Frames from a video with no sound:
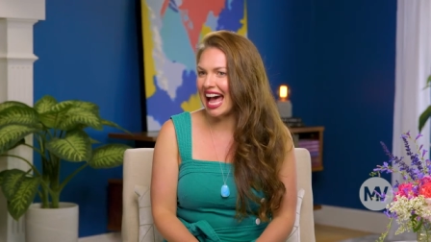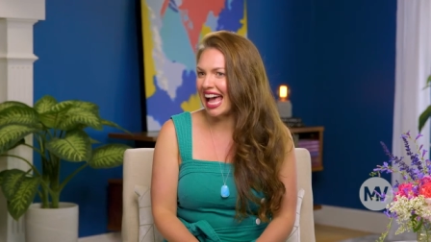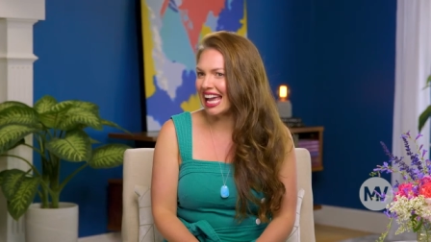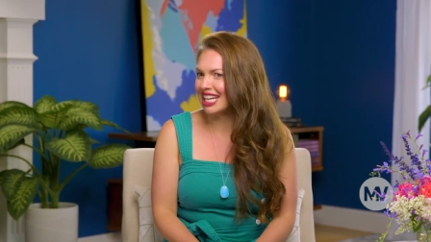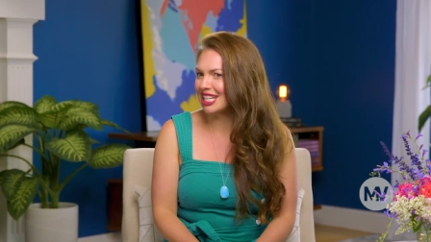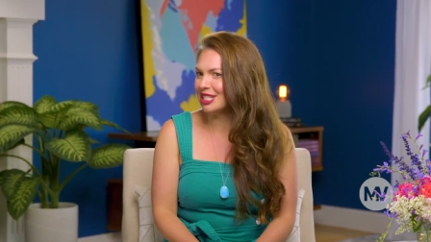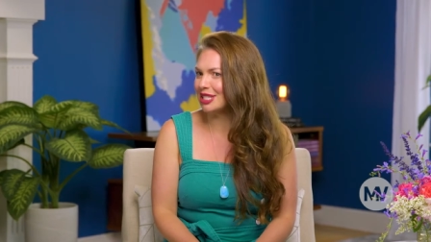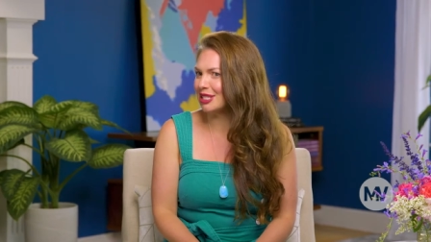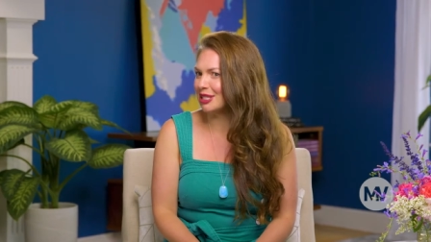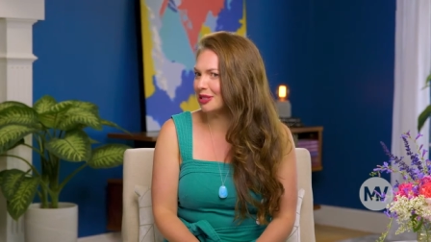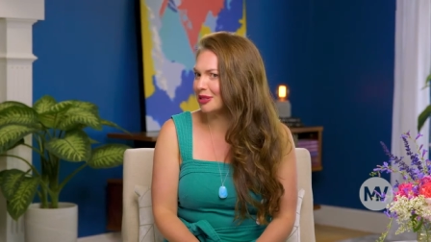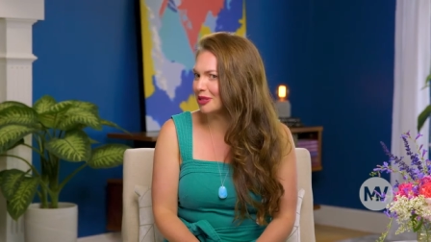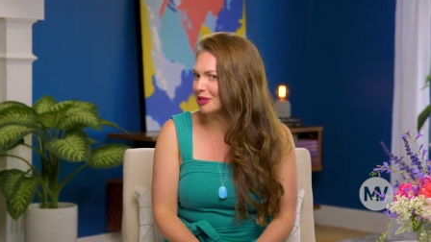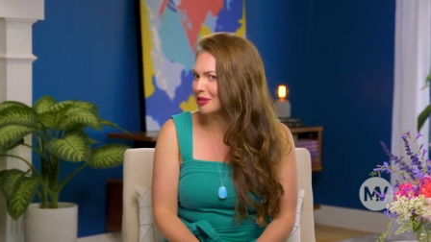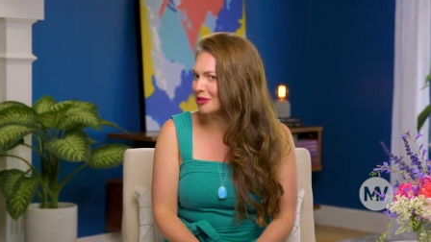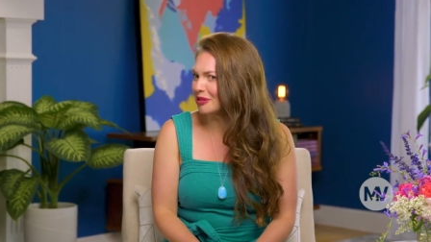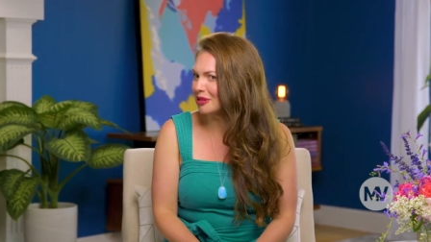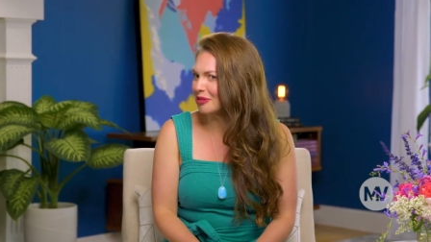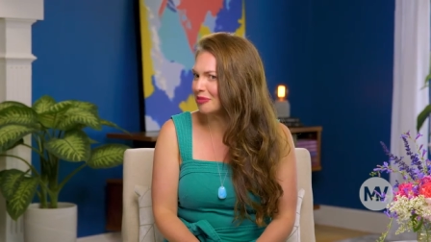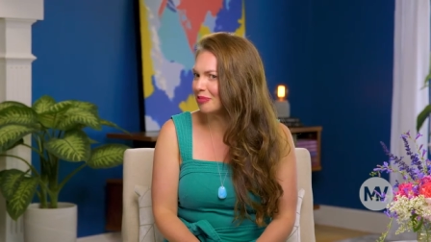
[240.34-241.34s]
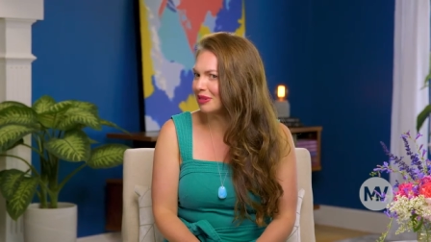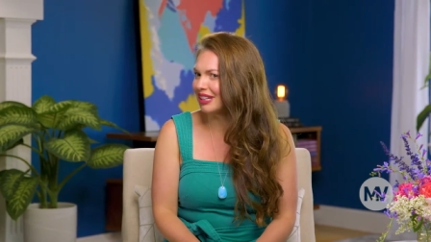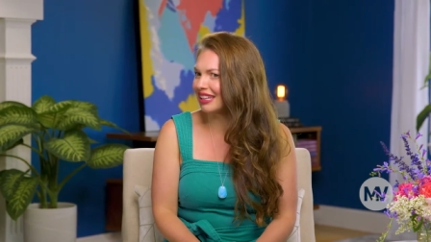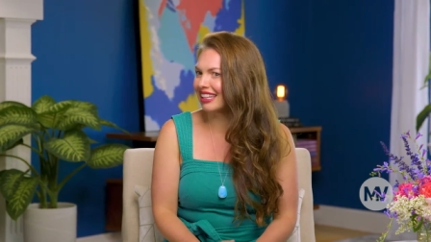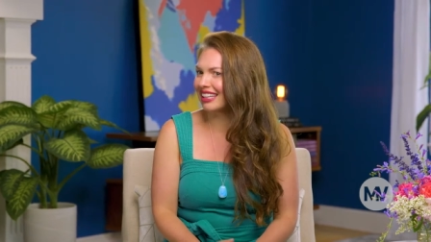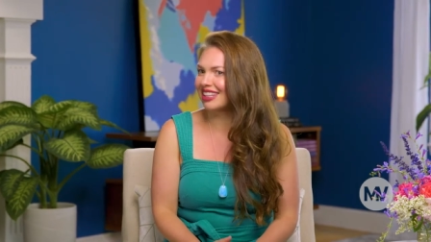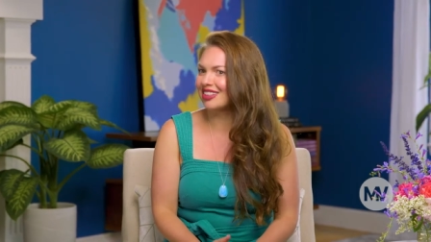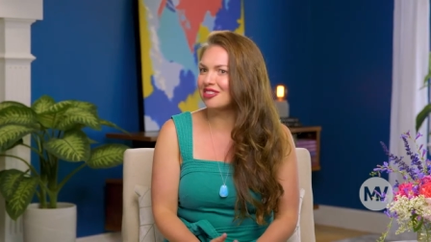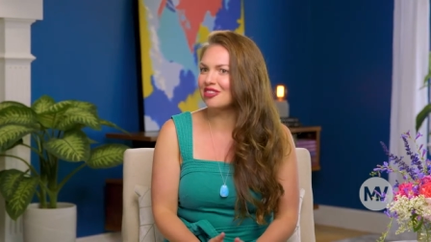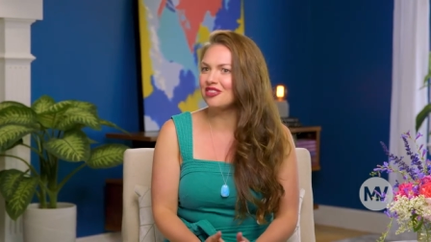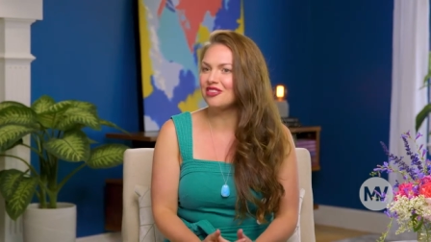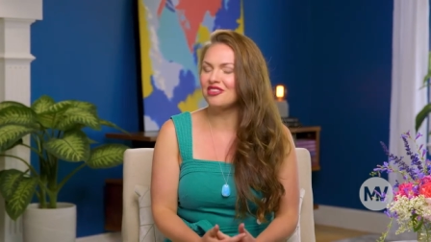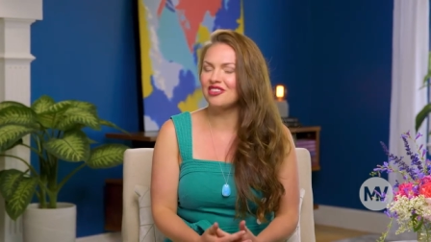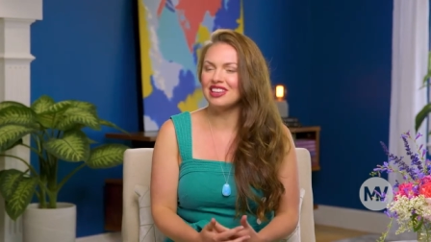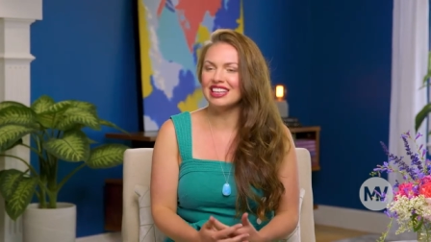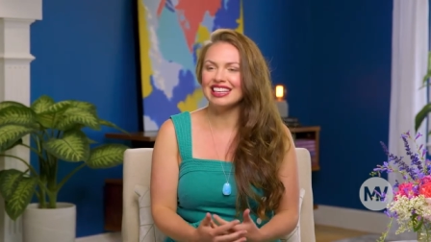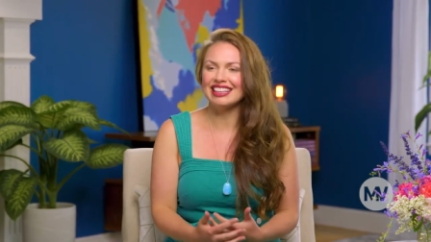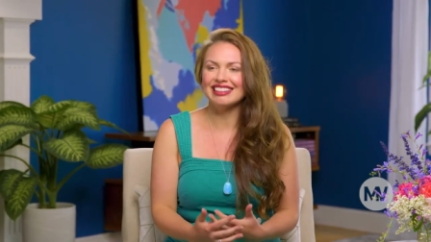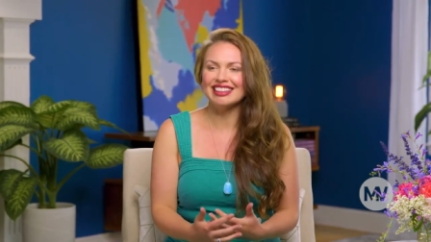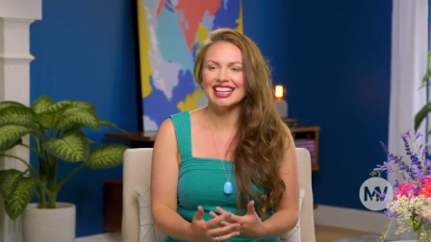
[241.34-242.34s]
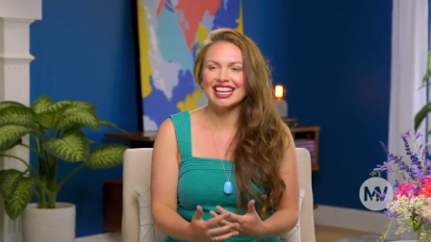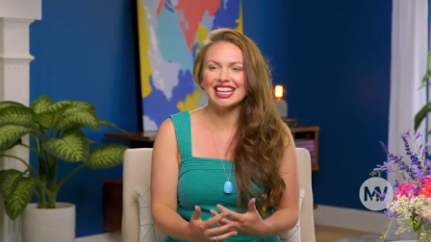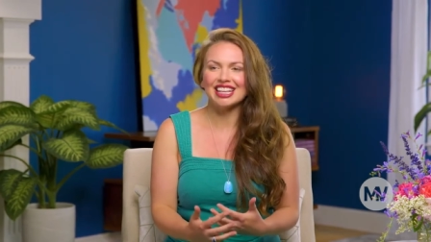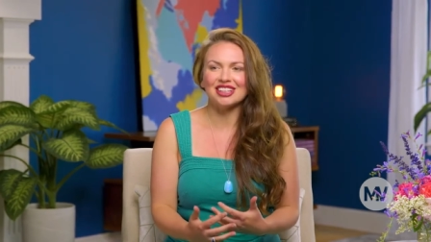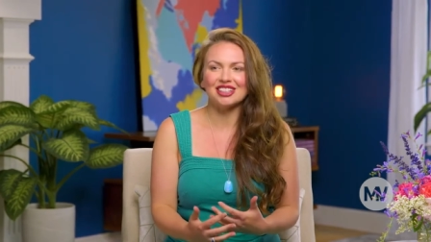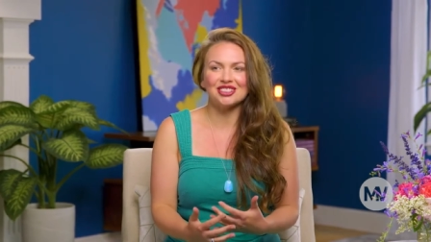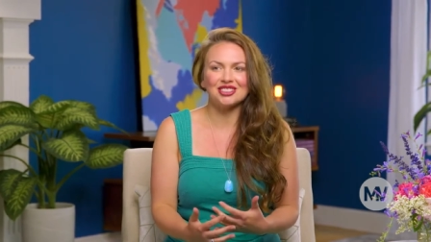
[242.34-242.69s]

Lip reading: I do, but it can feel like